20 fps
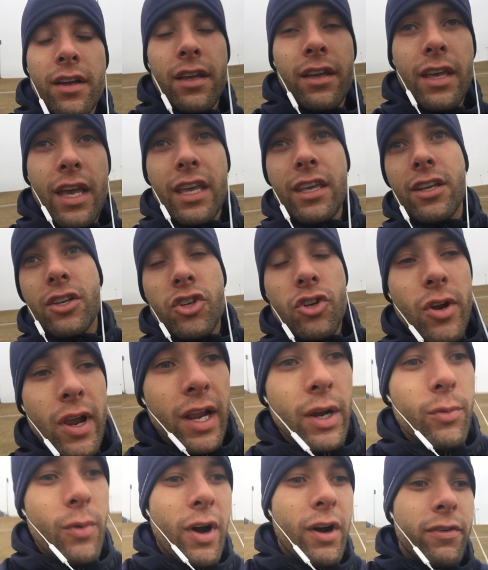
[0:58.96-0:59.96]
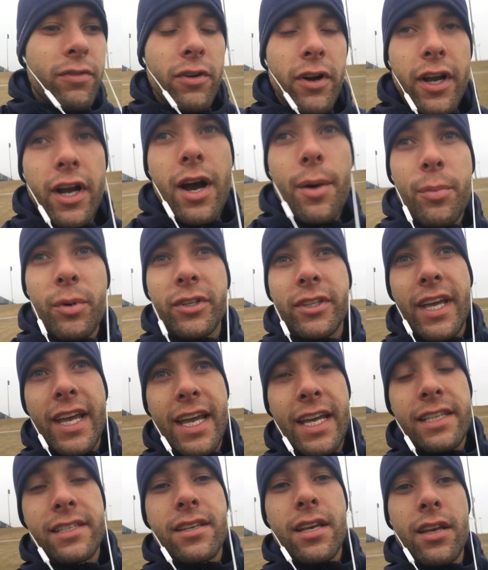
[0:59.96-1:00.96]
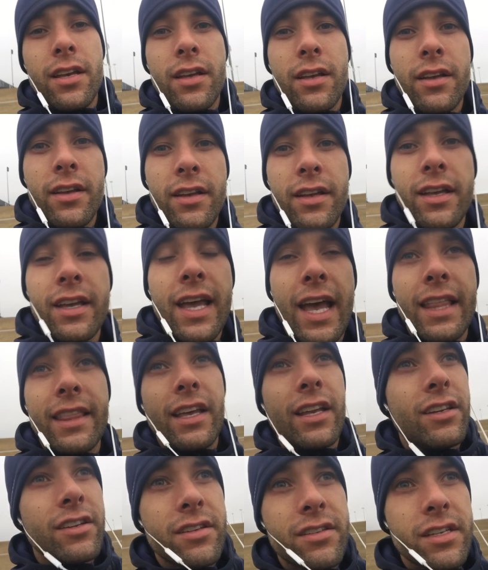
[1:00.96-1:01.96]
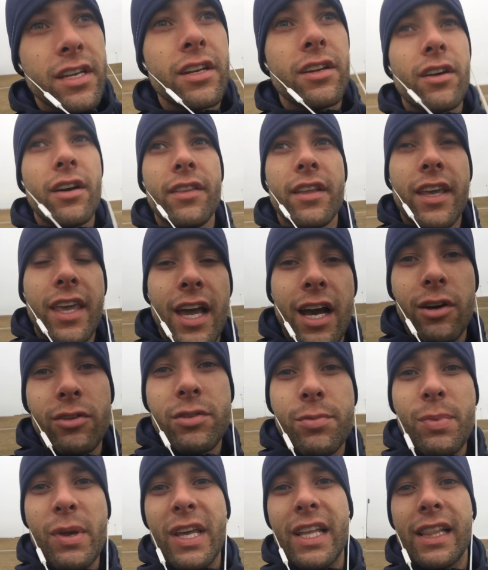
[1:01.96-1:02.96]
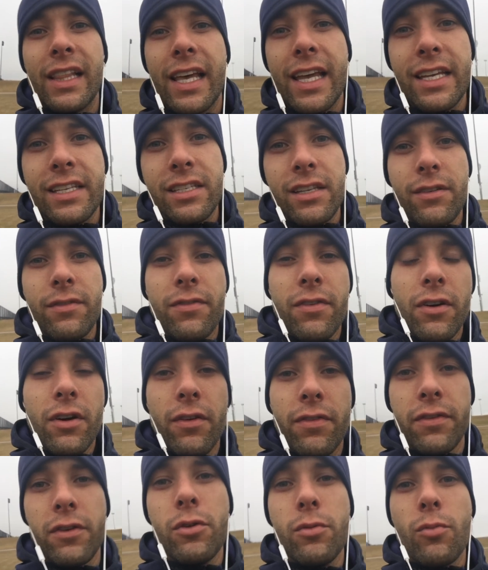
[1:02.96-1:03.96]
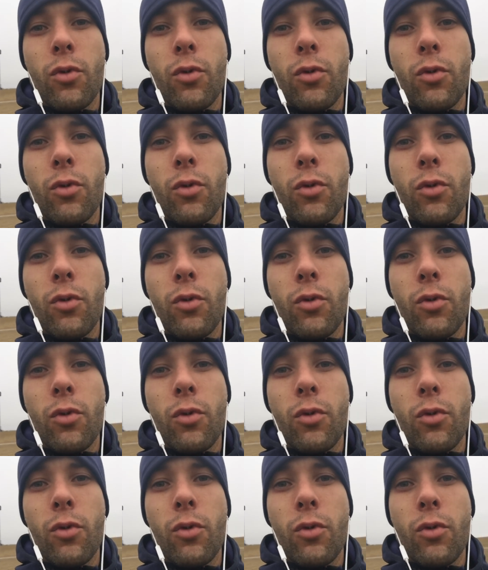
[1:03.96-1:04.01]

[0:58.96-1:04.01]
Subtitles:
Okay, you train well for a couple of days, and then you're sitting on the couch being lazy for a few